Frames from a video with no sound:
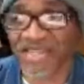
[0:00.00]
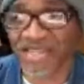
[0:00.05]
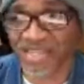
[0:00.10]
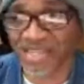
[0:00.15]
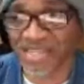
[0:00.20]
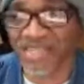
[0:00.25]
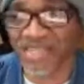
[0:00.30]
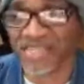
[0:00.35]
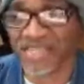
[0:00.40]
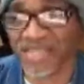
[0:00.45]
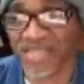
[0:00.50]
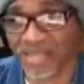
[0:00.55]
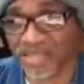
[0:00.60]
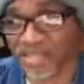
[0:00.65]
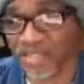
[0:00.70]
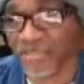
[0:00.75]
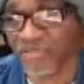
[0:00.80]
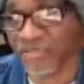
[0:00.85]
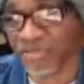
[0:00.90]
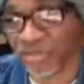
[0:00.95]
this
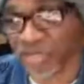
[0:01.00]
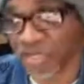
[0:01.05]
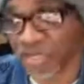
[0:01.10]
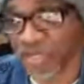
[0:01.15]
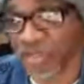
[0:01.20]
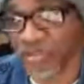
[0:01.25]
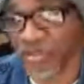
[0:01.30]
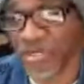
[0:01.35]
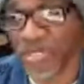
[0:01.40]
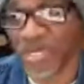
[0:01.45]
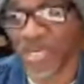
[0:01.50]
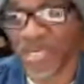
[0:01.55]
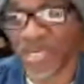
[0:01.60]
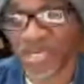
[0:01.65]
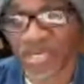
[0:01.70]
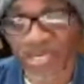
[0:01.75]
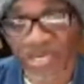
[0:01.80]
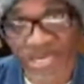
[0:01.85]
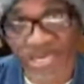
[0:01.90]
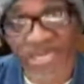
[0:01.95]
is for you.
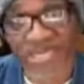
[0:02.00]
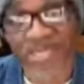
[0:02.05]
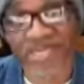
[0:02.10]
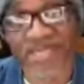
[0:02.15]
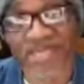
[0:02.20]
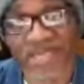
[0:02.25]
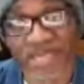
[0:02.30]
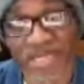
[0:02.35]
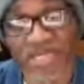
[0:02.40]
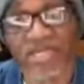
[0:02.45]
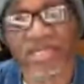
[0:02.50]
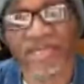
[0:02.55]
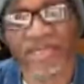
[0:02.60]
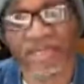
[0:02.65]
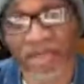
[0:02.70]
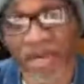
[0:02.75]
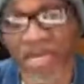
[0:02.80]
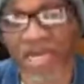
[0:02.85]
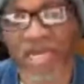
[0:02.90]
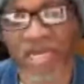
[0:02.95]
Get this
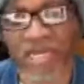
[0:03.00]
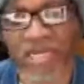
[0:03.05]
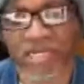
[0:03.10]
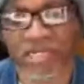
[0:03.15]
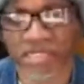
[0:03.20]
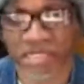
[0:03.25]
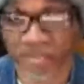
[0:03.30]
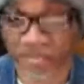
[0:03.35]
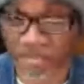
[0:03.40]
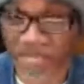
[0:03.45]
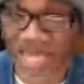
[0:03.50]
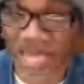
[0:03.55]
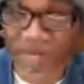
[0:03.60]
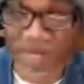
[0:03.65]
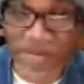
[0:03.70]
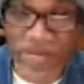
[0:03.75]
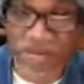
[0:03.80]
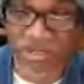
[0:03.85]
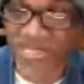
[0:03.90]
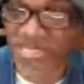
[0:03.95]
money, because a lot of
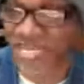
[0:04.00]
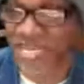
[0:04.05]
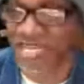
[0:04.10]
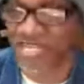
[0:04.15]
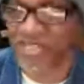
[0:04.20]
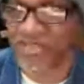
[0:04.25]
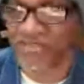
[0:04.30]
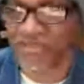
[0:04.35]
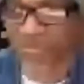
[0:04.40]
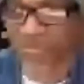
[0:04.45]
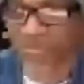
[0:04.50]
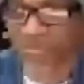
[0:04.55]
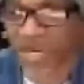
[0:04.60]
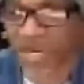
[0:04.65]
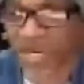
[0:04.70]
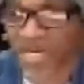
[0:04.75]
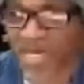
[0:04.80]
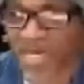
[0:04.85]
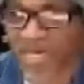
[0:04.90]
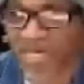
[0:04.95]
people are saying it's free
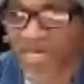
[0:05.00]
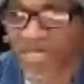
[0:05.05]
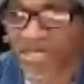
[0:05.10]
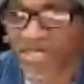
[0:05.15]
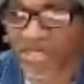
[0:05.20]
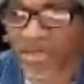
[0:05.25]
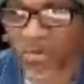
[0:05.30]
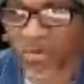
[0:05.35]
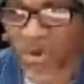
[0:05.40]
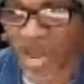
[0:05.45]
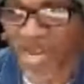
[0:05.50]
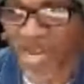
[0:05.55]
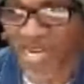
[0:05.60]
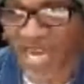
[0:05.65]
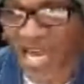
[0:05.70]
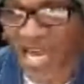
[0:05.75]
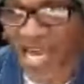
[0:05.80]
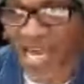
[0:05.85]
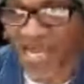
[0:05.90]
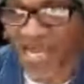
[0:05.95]
money. So why
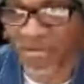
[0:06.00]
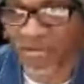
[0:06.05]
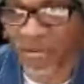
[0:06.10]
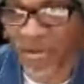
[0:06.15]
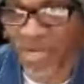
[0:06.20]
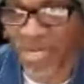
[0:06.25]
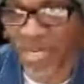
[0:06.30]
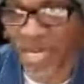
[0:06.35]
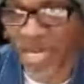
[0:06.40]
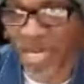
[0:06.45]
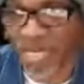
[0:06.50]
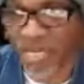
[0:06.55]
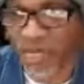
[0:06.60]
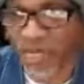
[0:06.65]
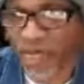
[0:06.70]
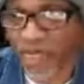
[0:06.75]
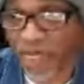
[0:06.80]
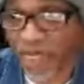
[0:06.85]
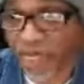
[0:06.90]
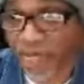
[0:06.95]
not? Why not?
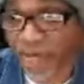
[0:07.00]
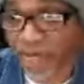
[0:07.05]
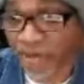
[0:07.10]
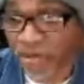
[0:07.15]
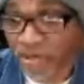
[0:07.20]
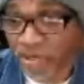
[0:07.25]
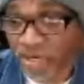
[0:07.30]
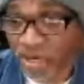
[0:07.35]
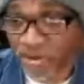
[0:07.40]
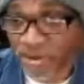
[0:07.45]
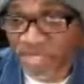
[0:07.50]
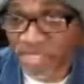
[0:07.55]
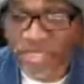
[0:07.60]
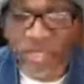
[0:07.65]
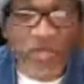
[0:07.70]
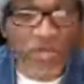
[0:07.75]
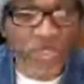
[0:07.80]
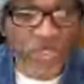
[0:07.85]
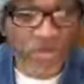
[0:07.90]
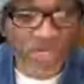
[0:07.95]
All right,
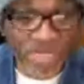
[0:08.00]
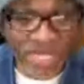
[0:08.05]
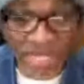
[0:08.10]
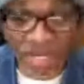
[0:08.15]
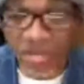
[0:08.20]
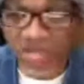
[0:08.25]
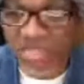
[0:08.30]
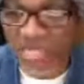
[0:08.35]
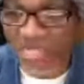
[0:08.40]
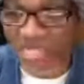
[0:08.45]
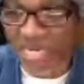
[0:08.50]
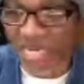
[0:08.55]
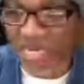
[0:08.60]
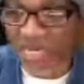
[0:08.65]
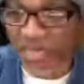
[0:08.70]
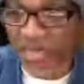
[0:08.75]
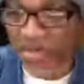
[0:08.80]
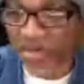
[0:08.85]
so when you click on the link,